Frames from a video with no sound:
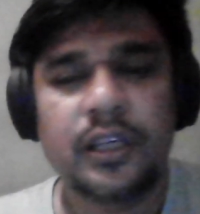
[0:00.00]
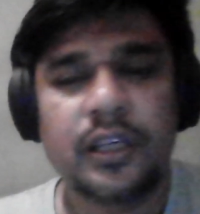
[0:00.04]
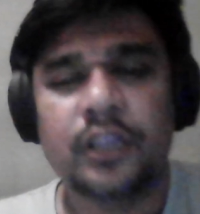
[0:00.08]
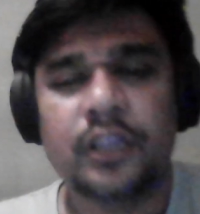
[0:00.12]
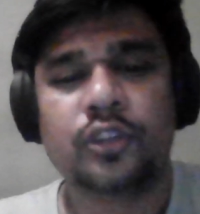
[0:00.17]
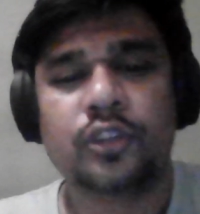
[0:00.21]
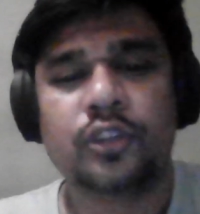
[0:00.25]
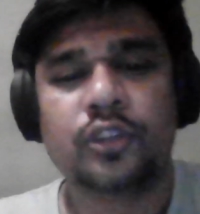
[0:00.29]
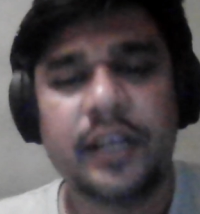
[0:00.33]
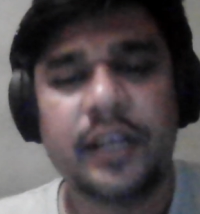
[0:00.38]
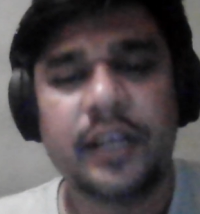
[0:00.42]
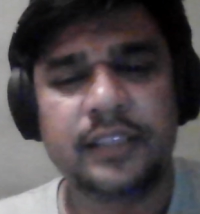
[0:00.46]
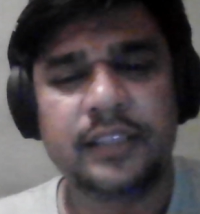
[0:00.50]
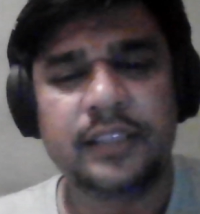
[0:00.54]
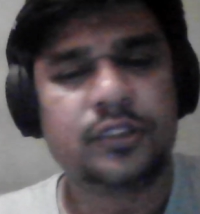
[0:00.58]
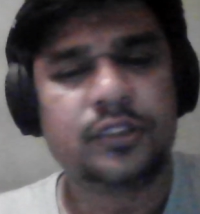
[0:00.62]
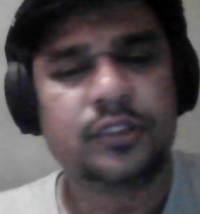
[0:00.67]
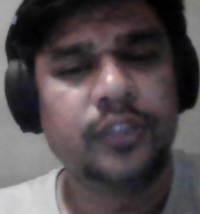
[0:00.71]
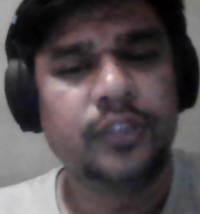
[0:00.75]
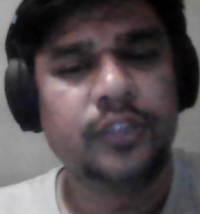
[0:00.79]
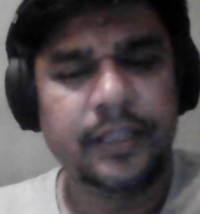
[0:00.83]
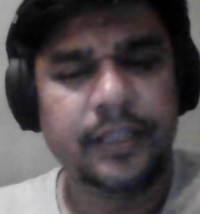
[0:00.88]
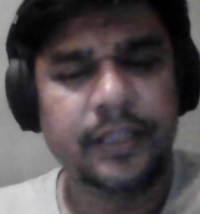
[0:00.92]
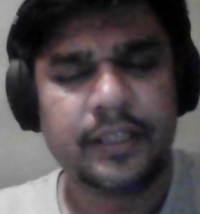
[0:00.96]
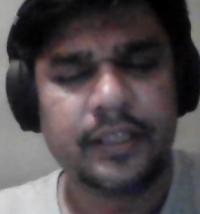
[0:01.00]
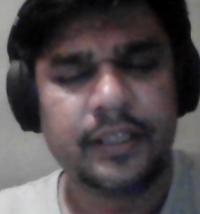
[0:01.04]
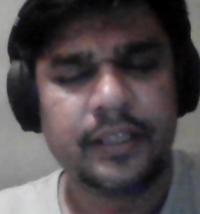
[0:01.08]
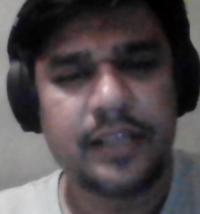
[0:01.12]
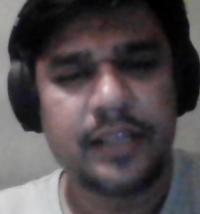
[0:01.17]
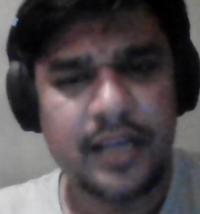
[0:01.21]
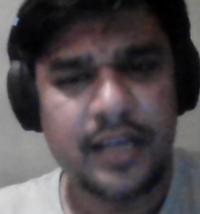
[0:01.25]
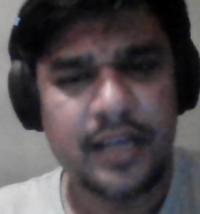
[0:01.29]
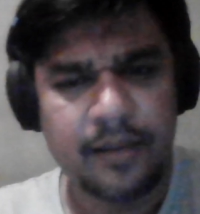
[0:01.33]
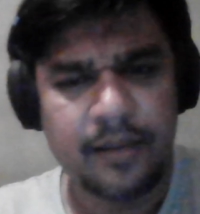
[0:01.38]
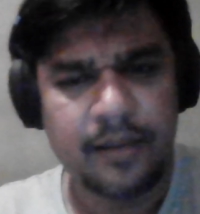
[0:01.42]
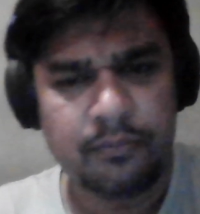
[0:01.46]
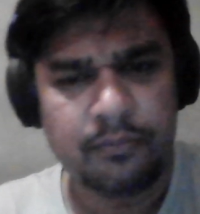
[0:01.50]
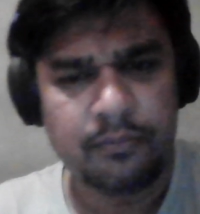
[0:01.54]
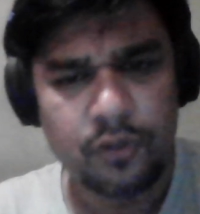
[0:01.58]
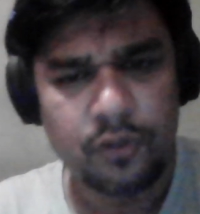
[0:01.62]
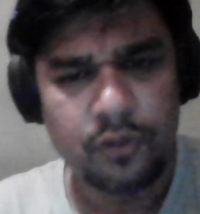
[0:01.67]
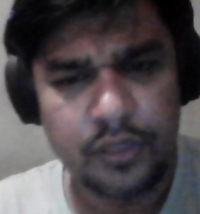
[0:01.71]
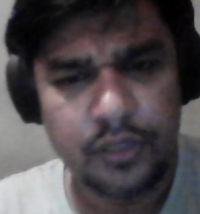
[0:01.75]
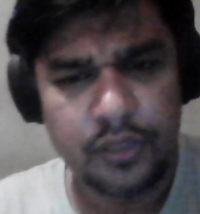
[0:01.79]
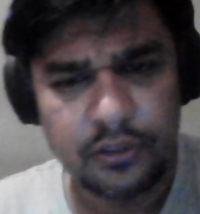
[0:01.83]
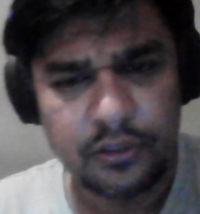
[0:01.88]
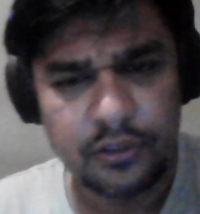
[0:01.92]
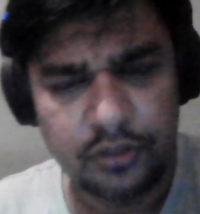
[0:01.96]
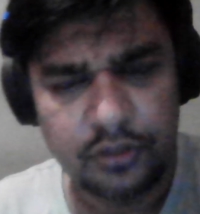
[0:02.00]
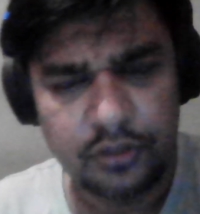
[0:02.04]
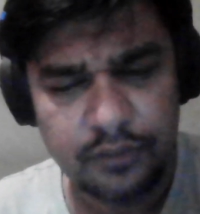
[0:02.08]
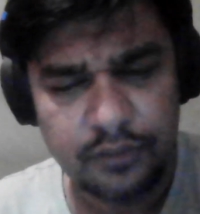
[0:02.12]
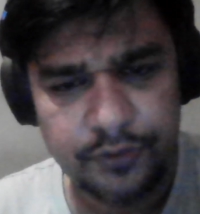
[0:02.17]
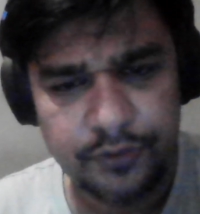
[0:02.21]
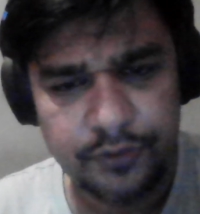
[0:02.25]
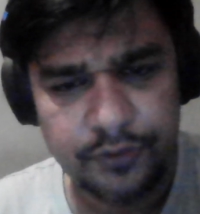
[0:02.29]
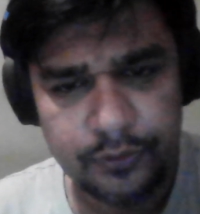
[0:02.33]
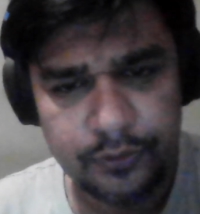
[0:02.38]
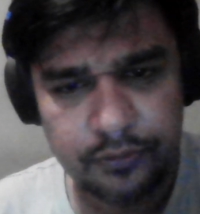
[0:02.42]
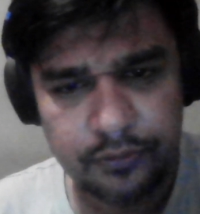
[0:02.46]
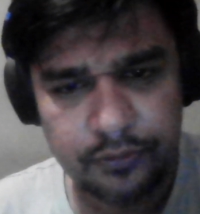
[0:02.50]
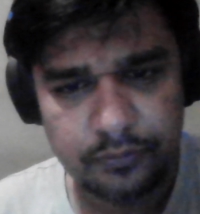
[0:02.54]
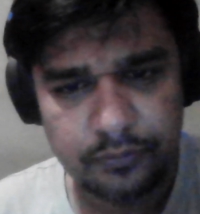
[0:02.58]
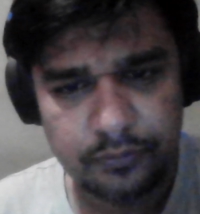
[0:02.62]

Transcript: So guys, today I am going to give you